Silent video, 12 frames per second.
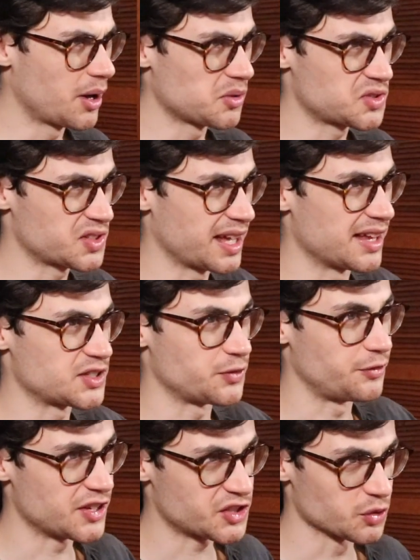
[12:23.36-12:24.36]
else gets
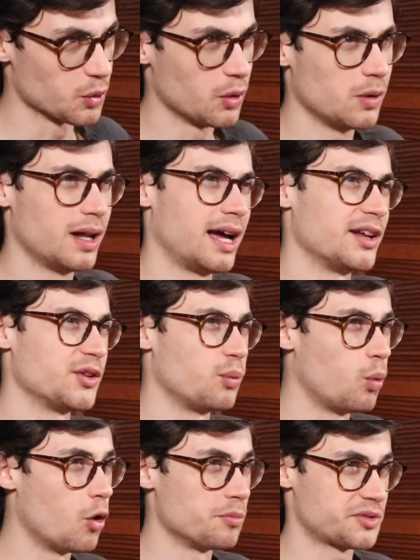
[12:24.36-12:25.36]
visceral and
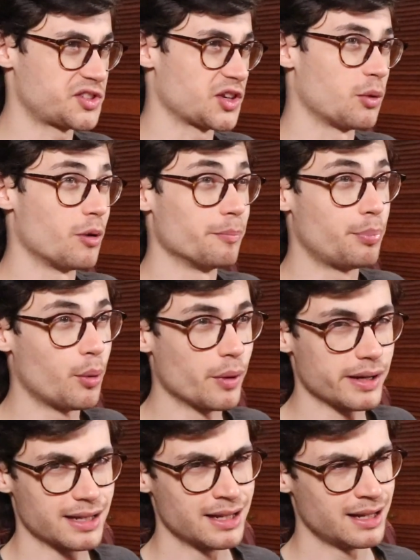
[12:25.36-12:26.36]
warm so on
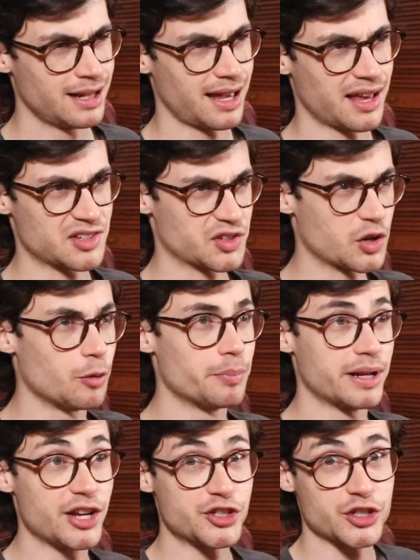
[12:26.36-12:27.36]
point as a
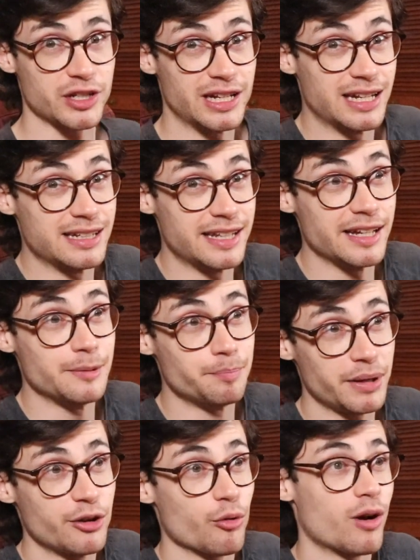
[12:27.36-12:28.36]
combination in
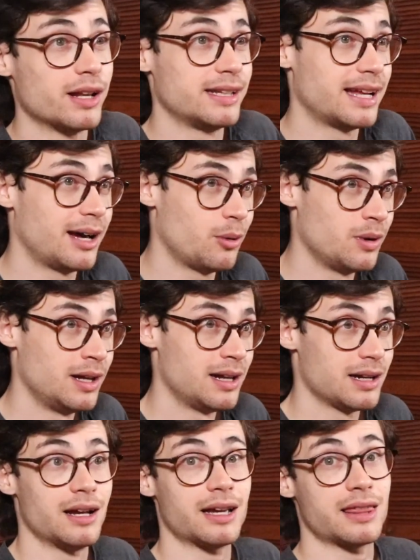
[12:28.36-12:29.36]
D&B right now
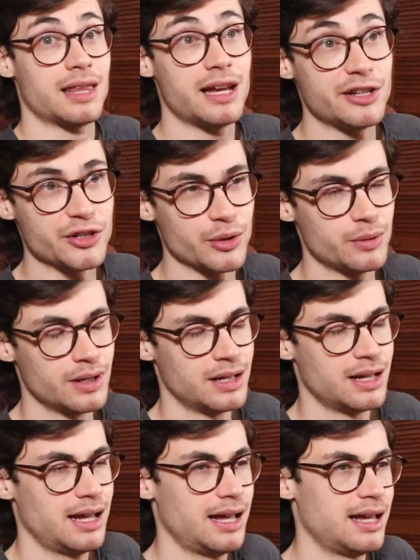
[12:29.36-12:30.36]
like they do.
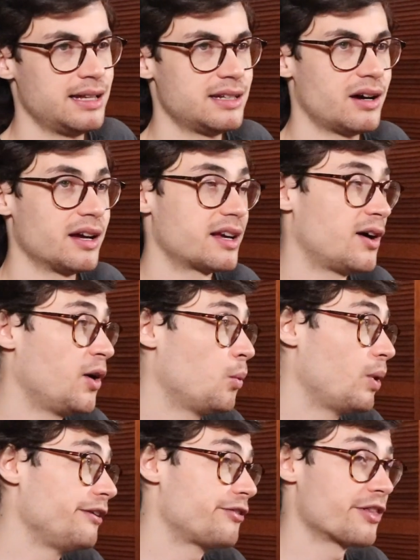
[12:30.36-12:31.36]
And I
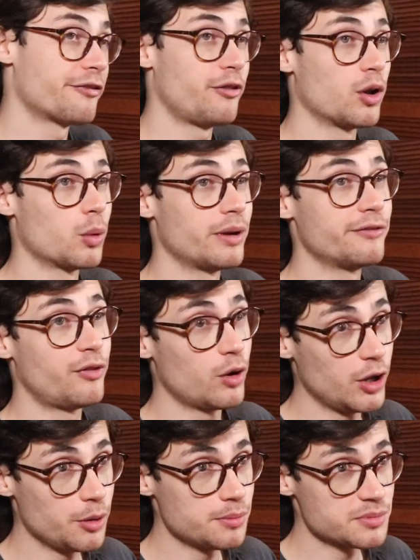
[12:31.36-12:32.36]
can't wait for the following
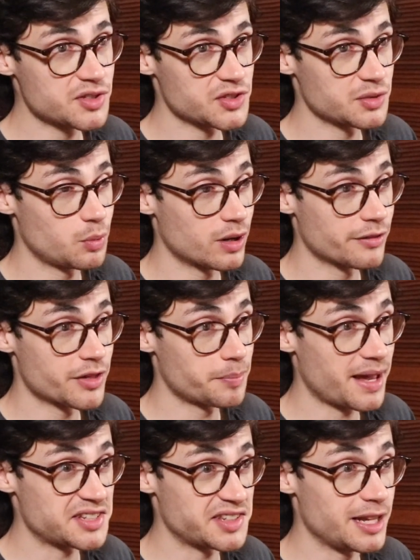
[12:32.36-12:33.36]
volumes, one of the
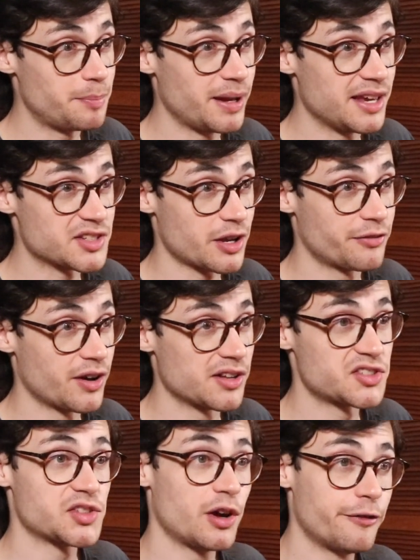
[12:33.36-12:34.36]
best EPs I've
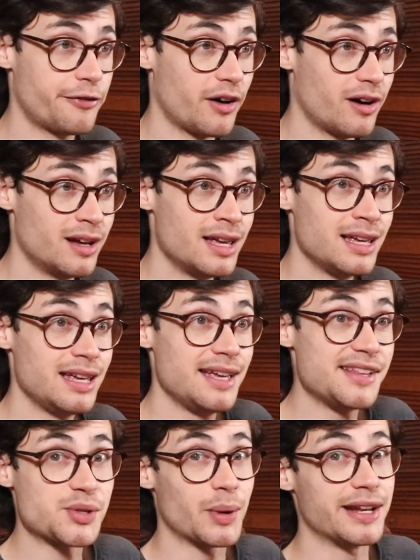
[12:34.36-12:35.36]
heard so far
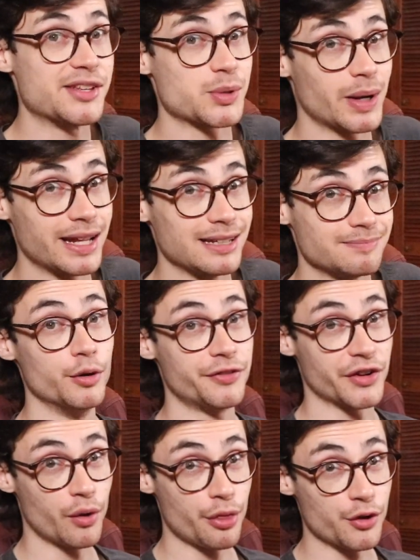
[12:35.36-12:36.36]
in 2020.
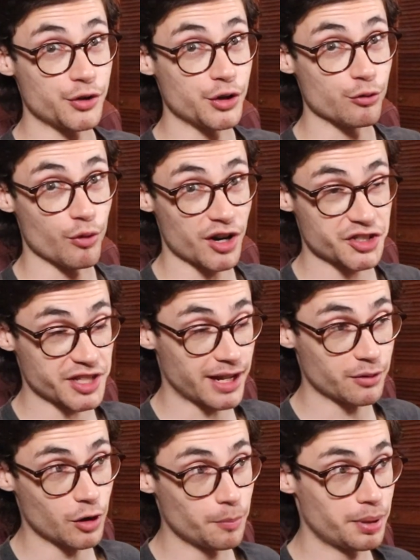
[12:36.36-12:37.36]
Moving on, the new
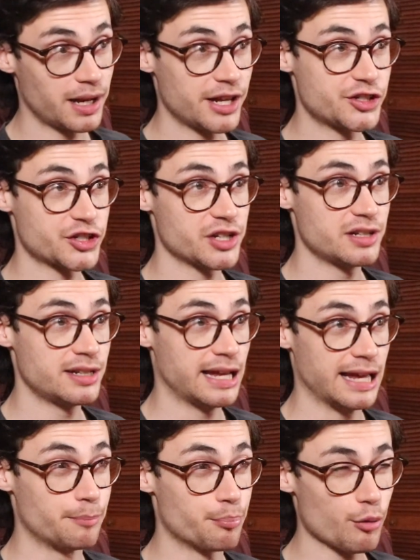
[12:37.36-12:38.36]
Rushdown compilation,
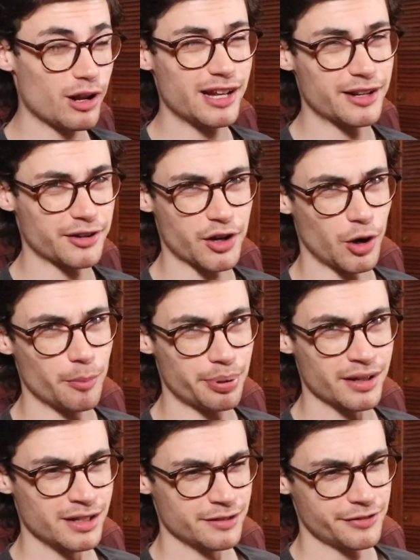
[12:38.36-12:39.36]
a brilliant comp
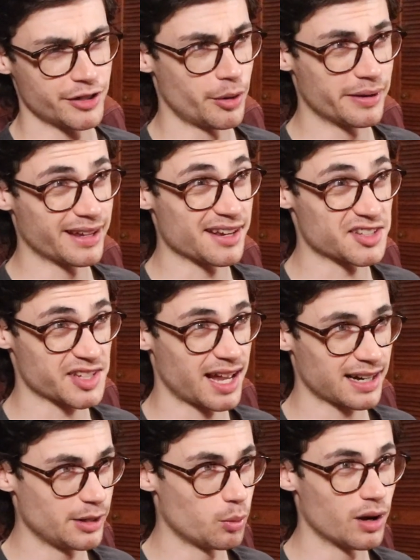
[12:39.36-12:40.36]
for knowing
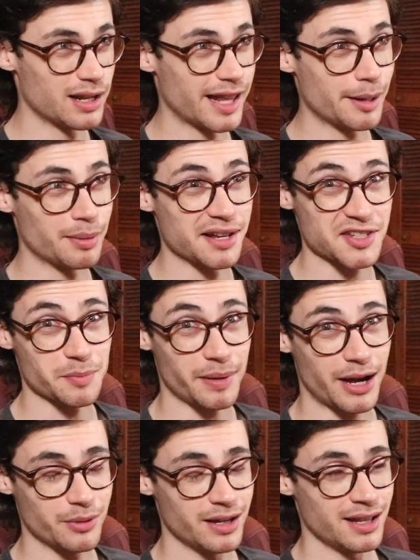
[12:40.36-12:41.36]
exactly what a label is
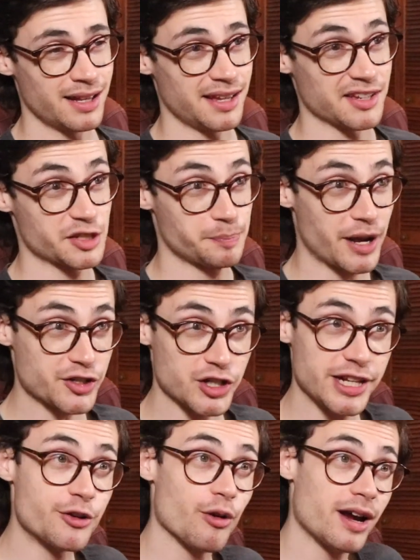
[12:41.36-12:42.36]
about,
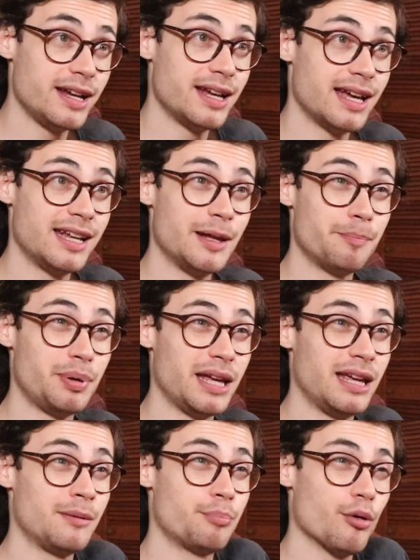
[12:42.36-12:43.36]
especially great in it
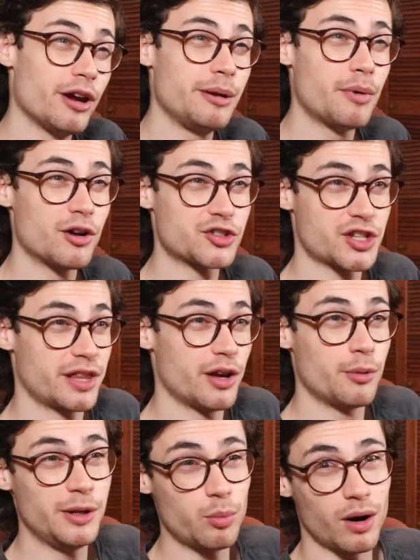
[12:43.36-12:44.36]
being pretty much the
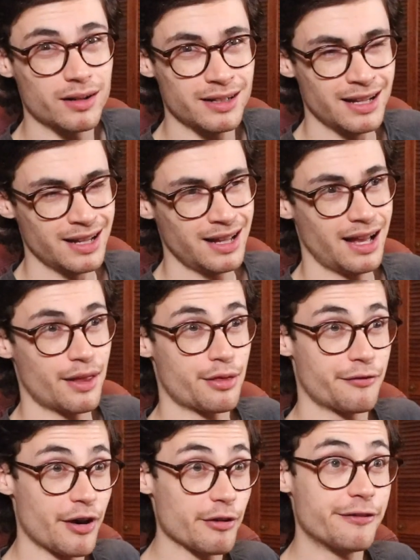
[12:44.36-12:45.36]
only one at
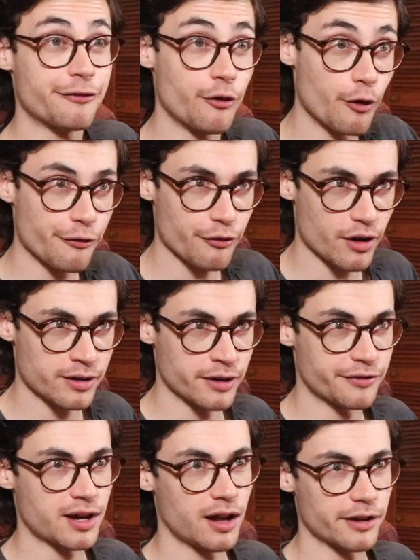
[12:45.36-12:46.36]
the very forefront
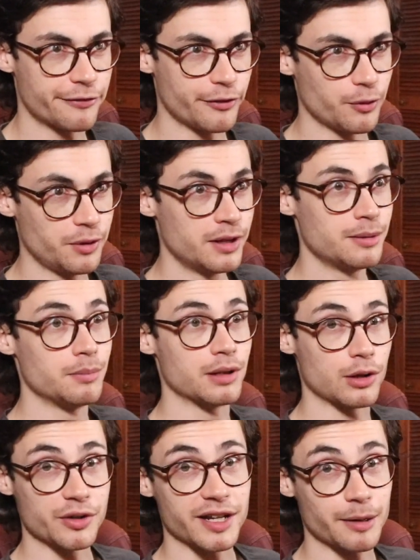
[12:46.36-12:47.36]
of colourful
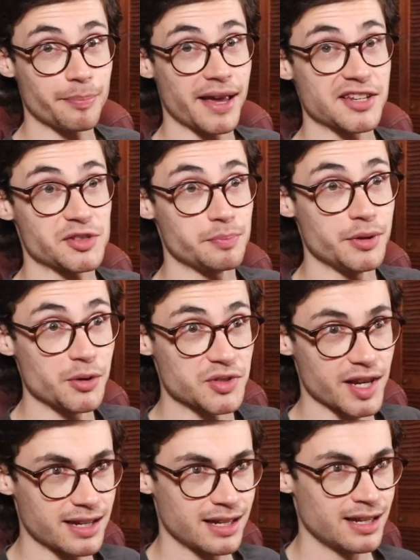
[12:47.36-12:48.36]
melodic bass
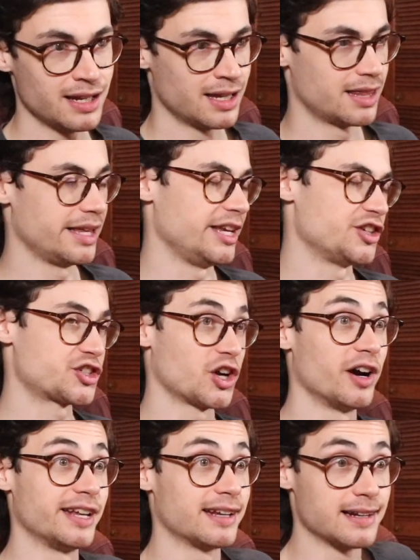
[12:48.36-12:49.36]
music. The
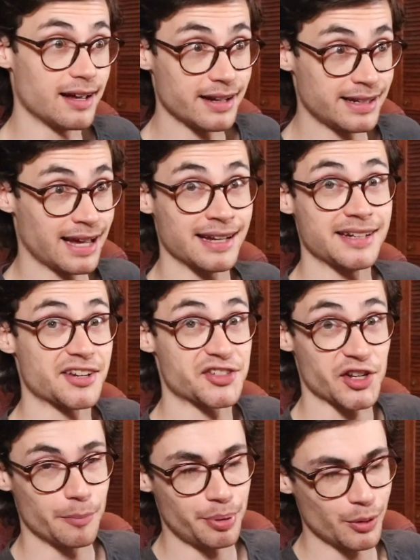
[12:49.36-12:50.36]
shining light and
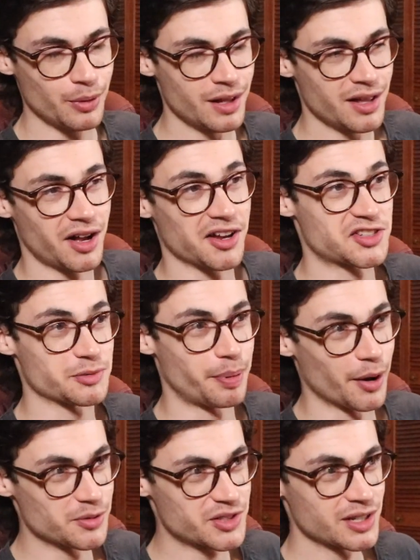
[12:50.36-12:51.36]
example, I
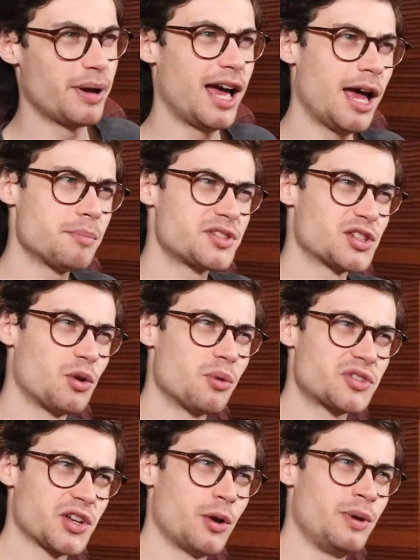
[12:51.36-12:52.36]
suppose. Perhaps
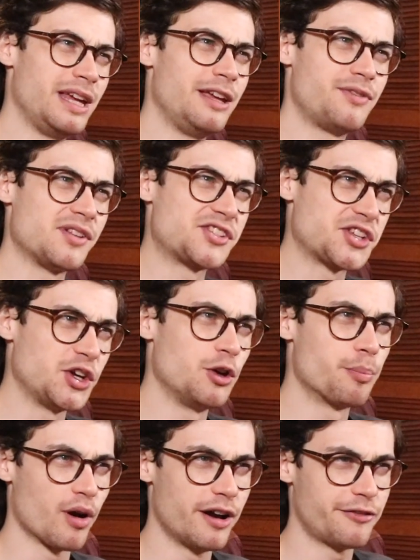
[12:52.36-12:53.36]
also even too
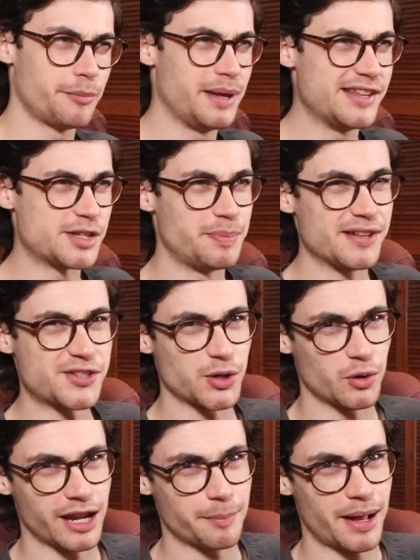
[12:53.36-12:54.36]
bright for me to be
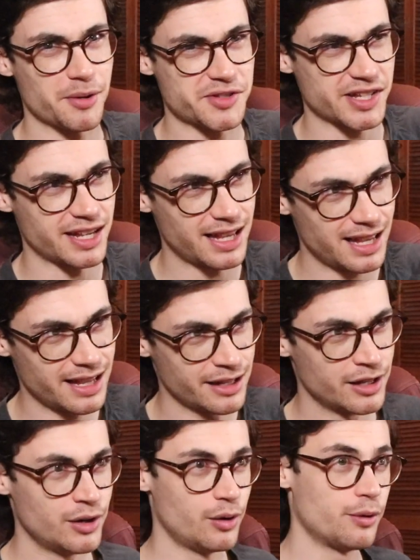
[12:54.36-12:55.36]
talking about it here
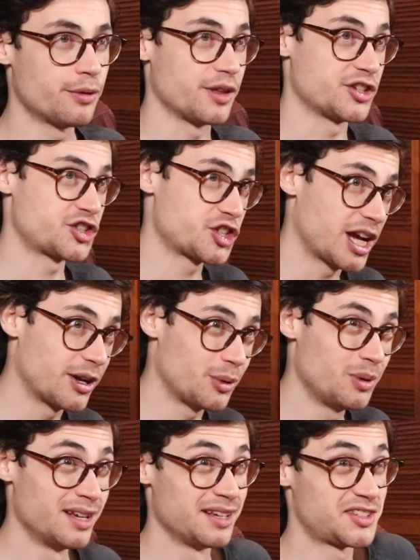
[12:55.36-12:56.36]
on this
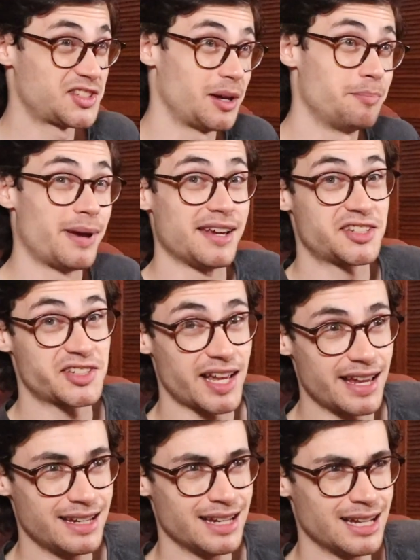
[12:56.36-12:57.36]
channel, some may
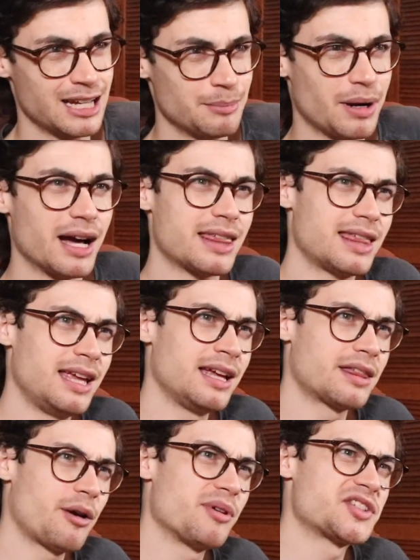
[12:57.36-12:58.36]
say, but I
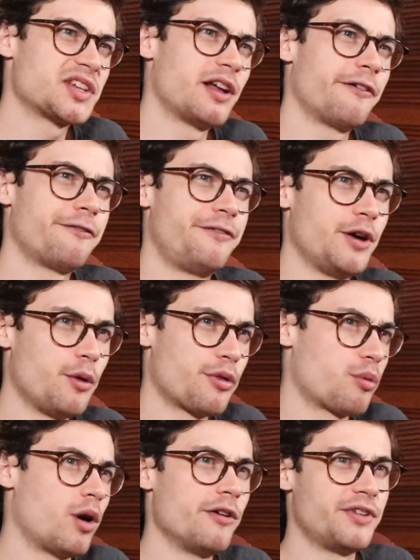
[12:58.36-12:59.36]
think there is enough
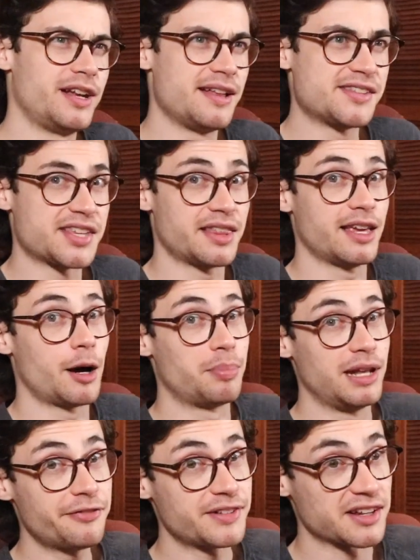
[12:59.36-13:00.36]
filth woven into the
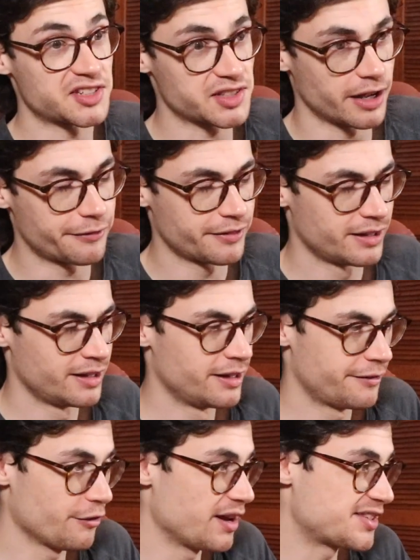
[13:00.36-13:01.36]
uplifting stuff
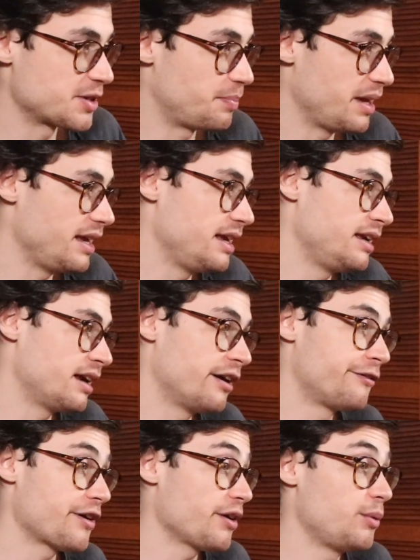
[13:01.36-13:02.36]
for it to be
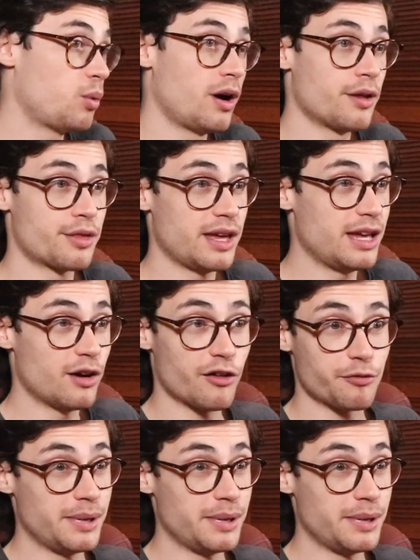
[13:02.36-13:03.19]
very worthy of